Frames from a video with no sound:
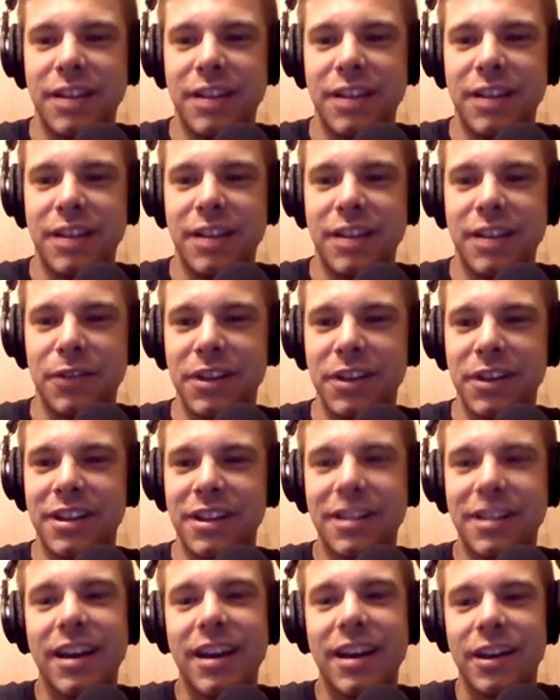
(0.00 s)
definitely,
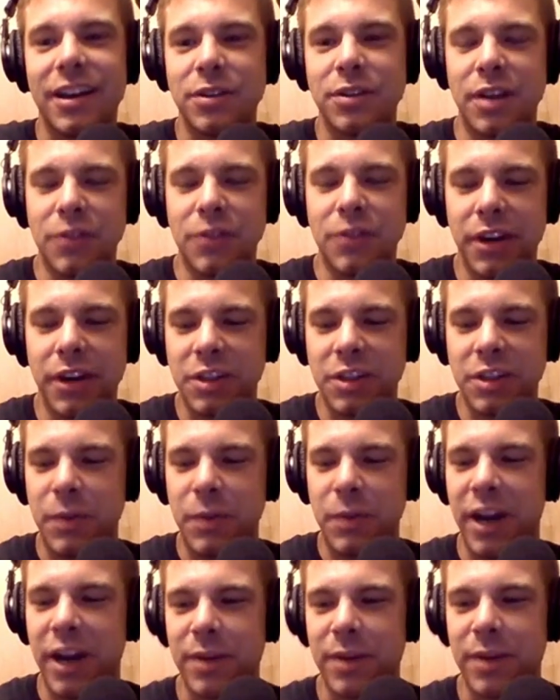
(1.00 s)
yeah, it was. I was very
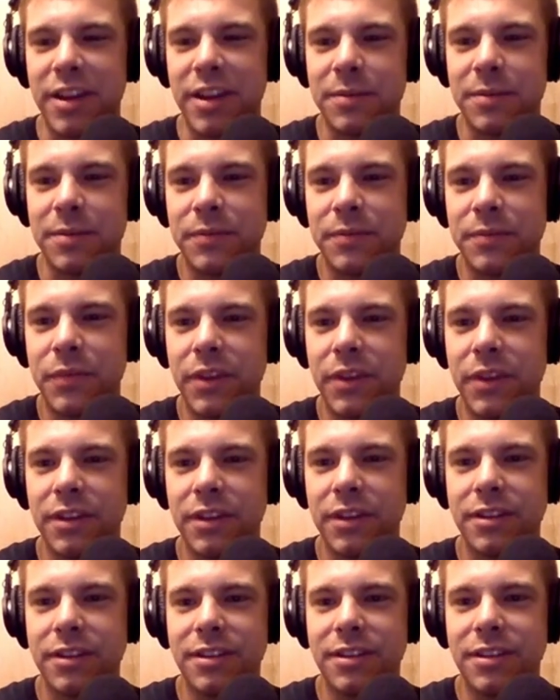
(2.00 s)
inspired by them.
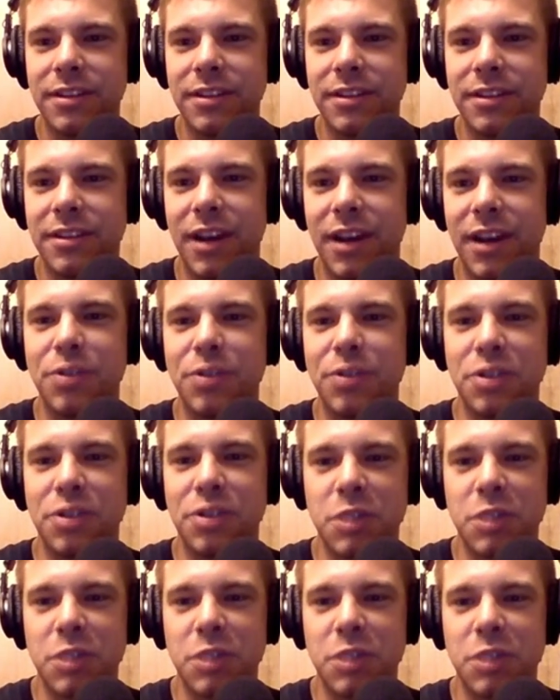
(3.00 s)
I was just a
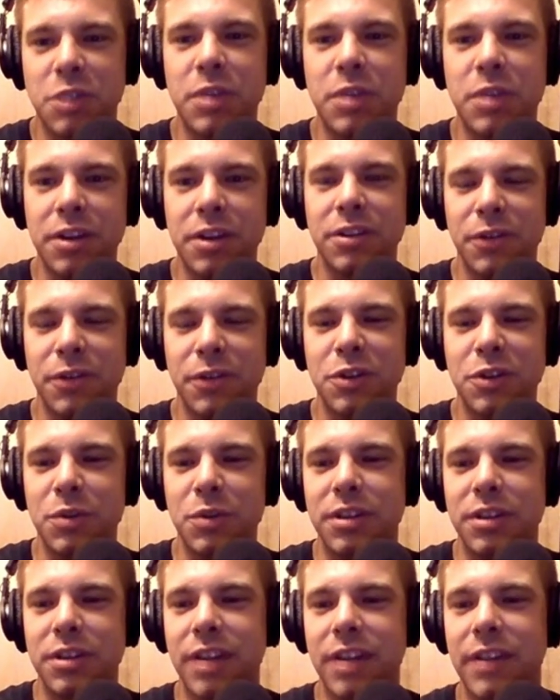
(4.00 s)
speaker at the first
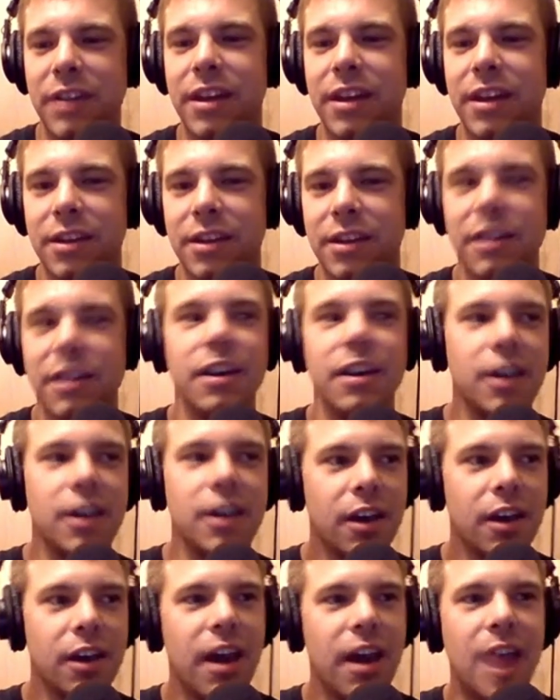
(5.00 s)
one, and then
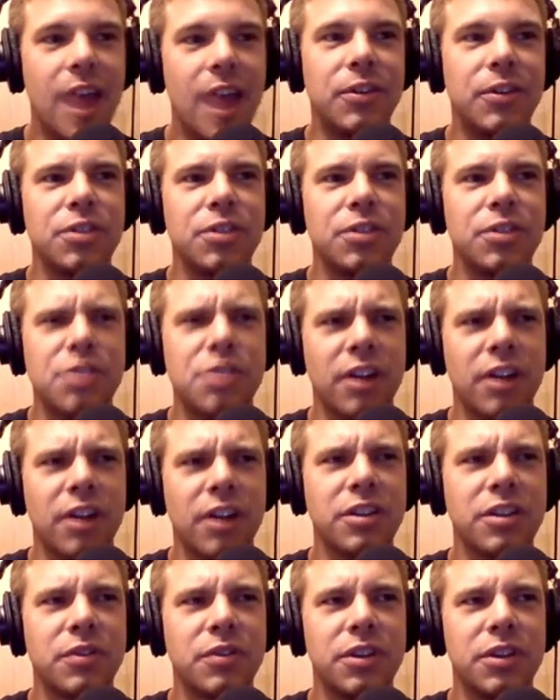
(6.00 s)
after
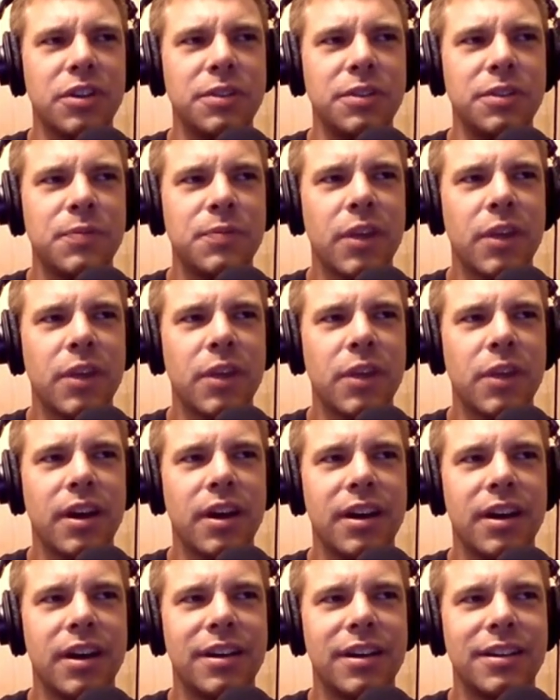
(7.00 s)
Charlottesville,
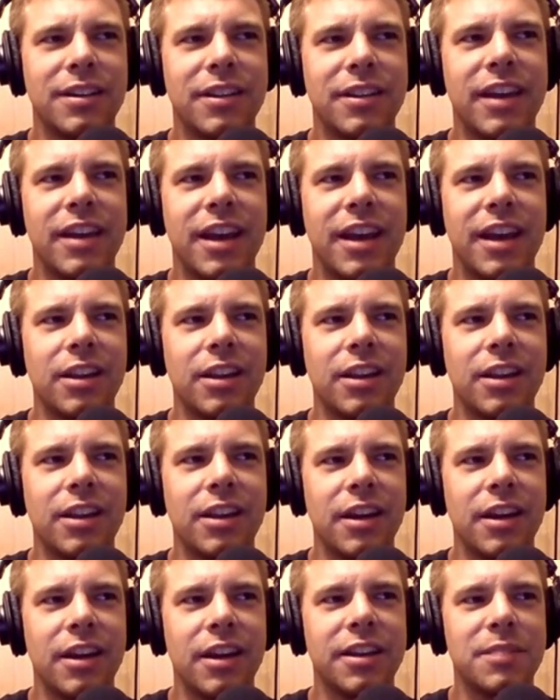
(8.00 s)
they had a lot
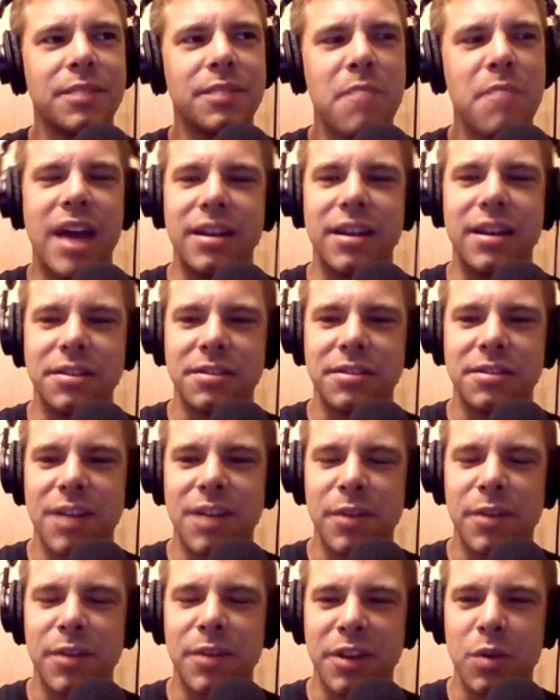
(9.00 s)
of madness
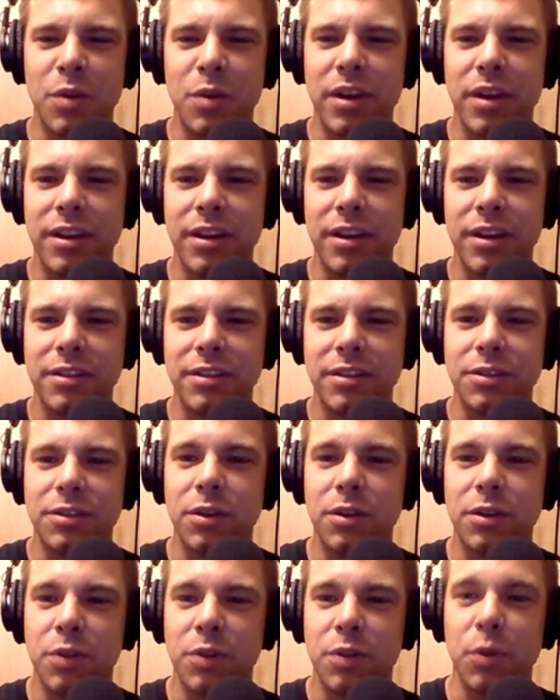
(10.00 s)
coming their way.
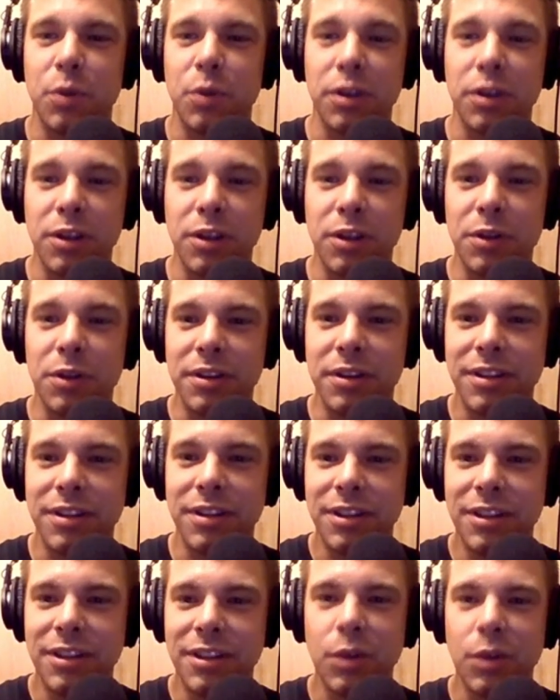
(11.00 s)
So the workload
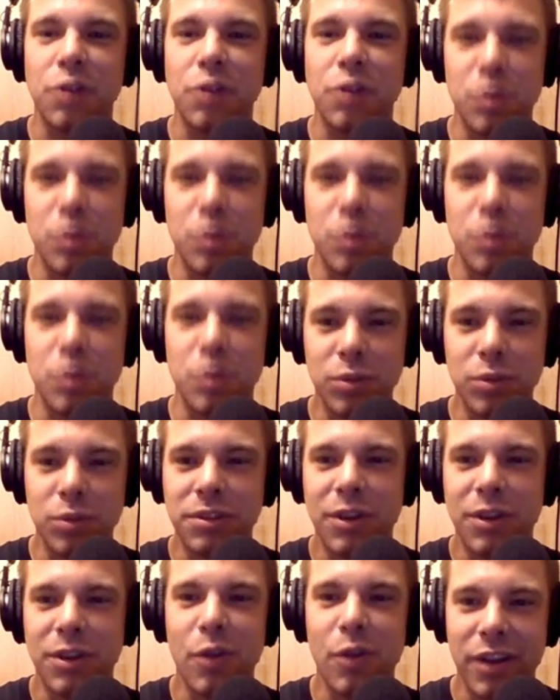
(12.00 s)
quadrupled
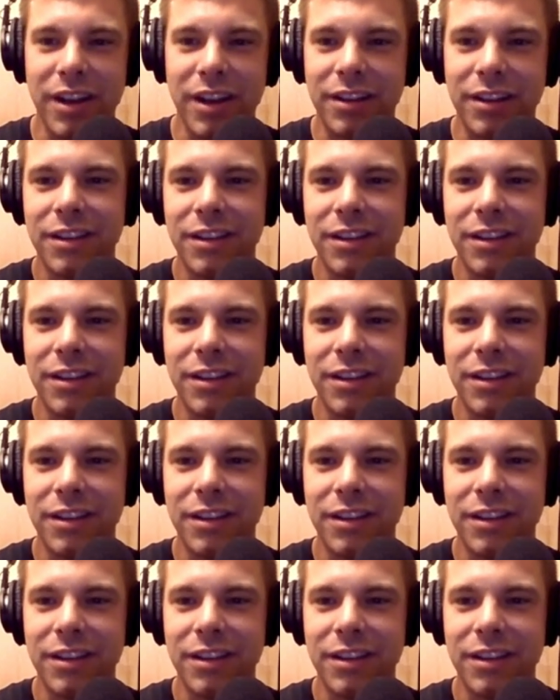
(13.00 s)
overnight.